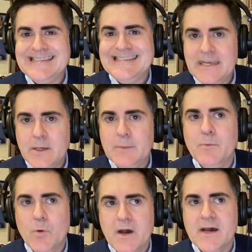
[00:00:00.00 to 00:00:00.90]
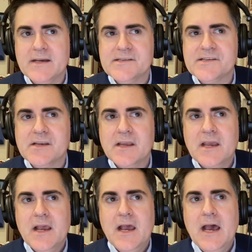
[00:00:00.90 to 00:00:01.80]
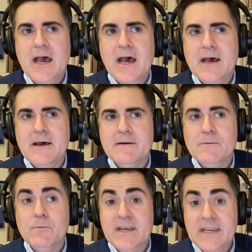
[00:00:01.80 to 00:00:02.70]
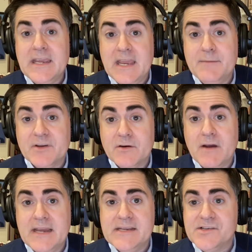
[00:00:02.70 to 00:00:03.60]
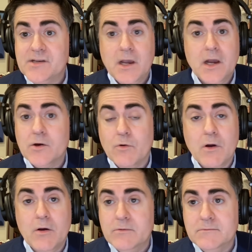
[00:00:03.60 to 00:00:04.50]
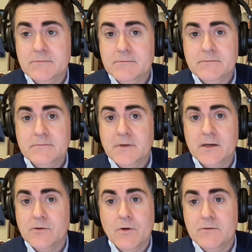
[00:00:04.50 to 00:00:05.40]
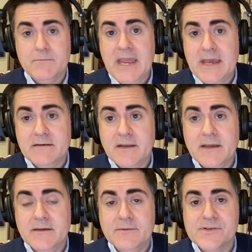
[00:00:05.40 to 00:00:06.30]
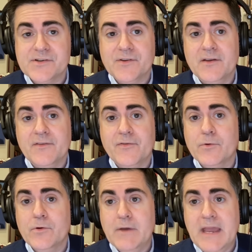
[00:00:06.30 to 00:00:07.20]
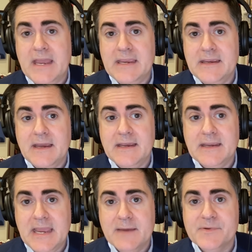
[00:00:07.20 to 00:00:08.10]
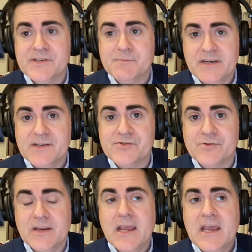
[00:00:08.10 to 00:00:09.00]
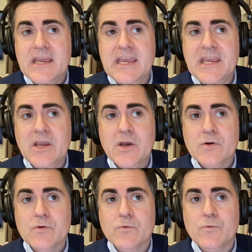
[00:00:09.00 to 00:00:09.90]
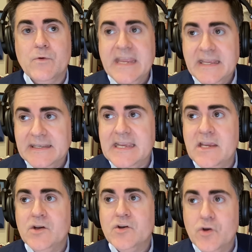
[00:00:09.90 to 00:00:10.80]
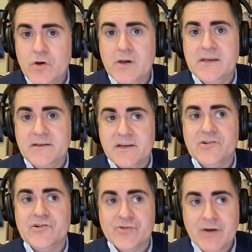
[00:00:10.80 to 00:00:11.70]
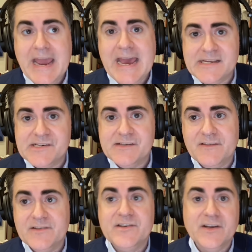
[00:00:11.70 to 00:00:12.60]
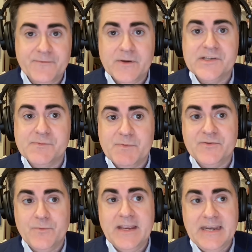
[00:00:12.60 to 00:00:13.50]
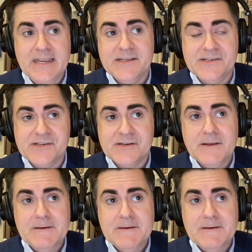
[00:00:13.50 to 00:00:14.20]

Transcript: Tim was, when he came to Christ, a grown man. And it was through a campus ministry. He really could contrast the difference between his